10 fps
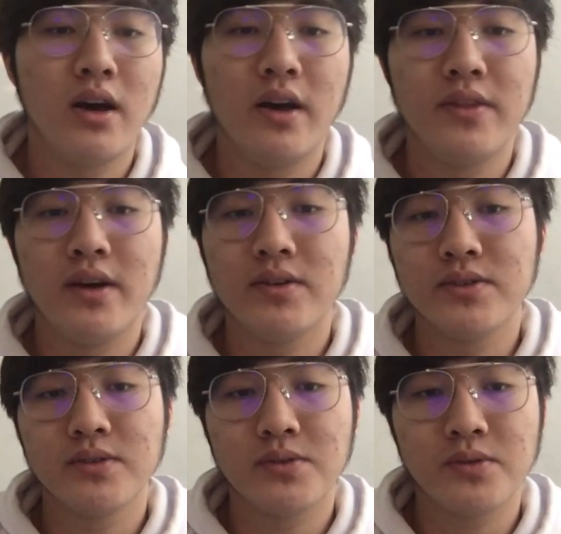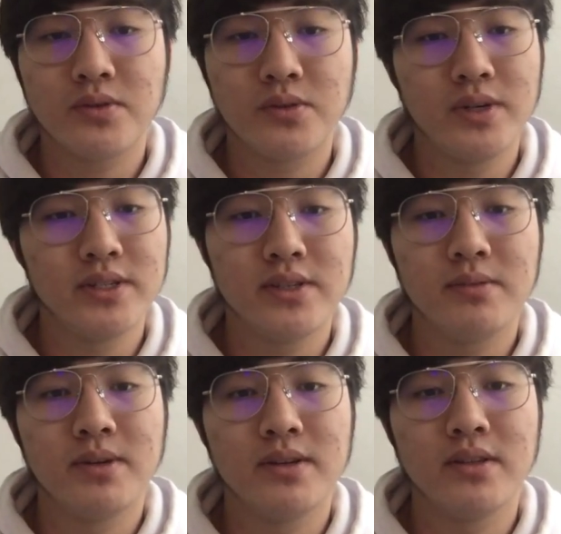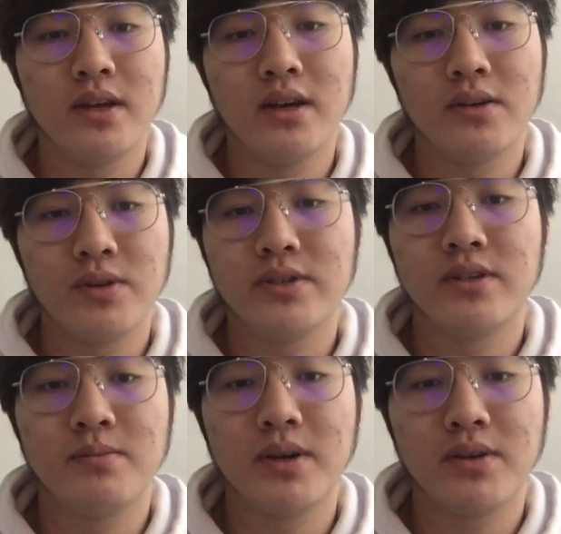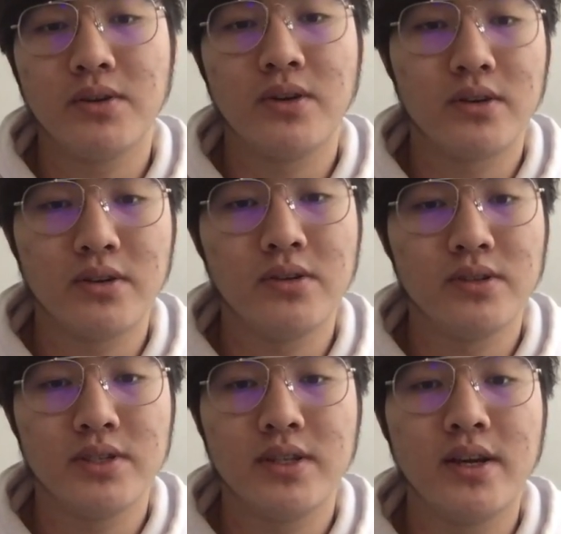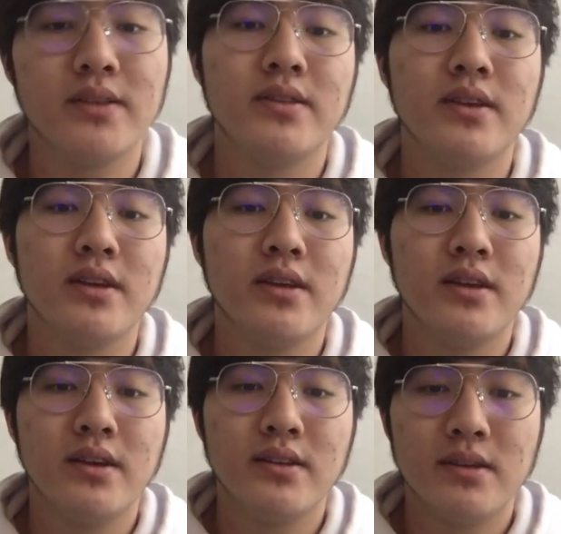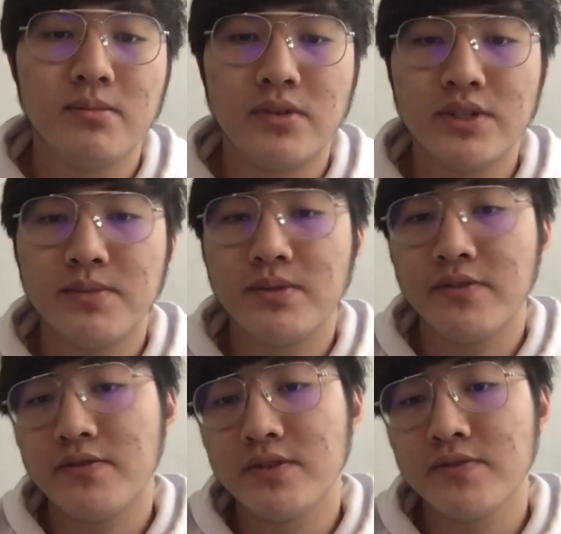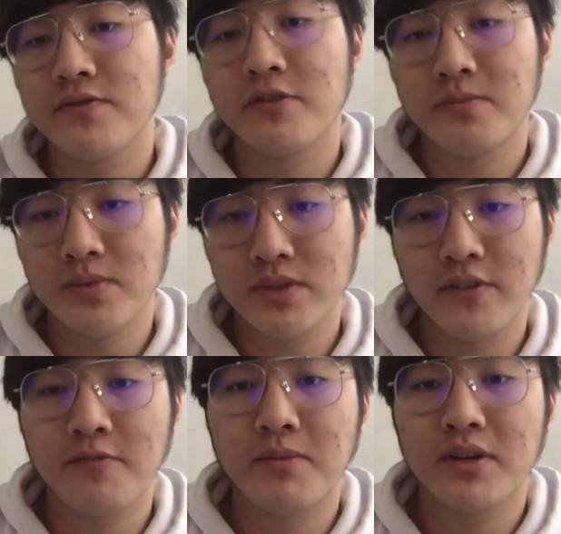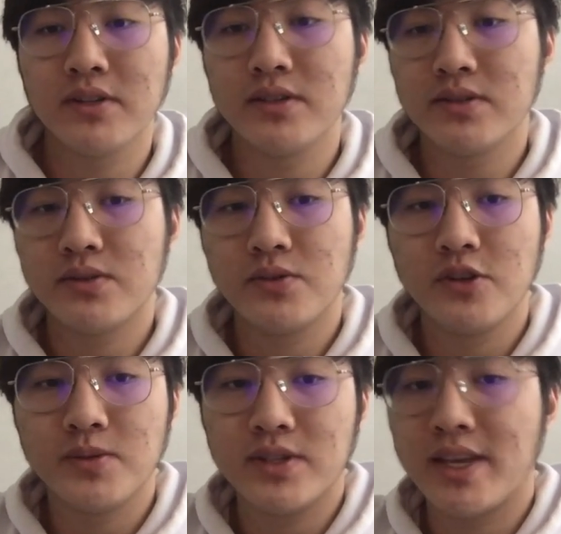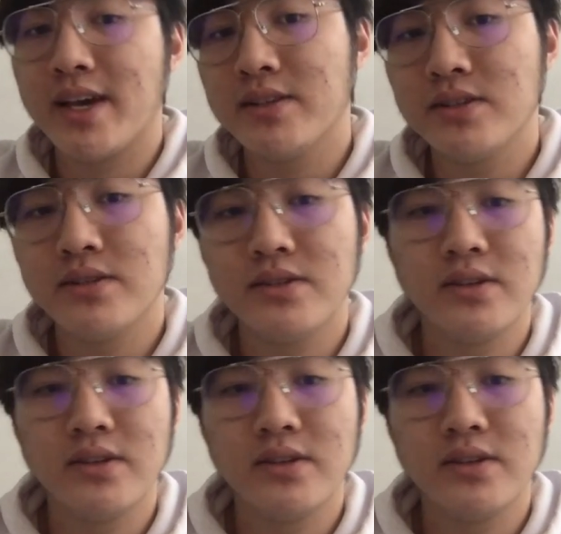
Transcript: And also greater about QR code is that they bridge different forms of marketing streams together.